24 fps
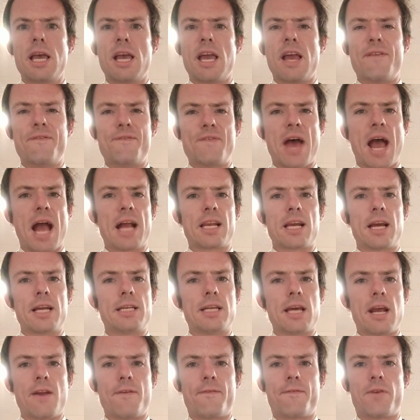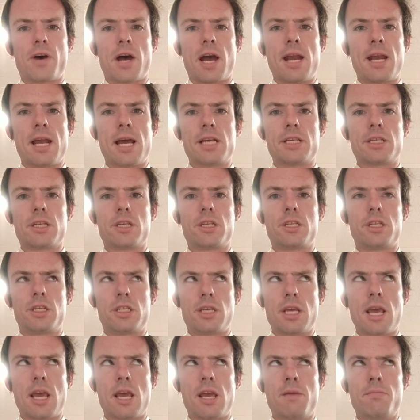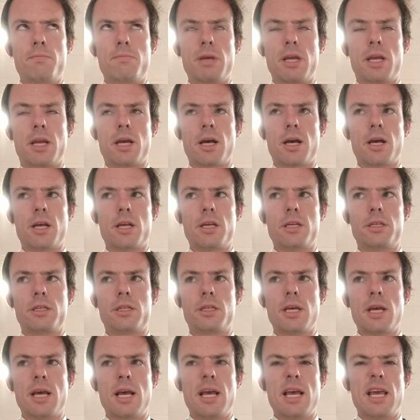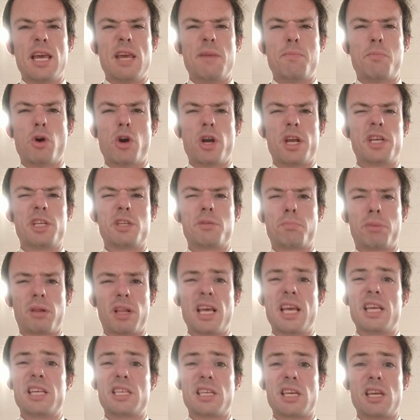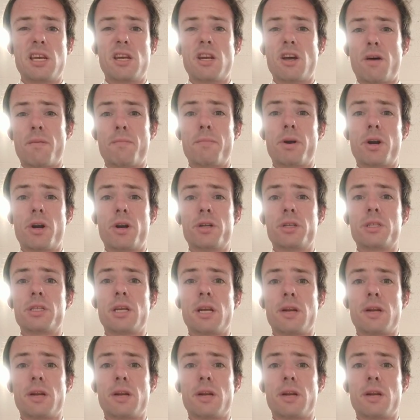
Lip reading: in fact identified as a sin because he put his place in numbers,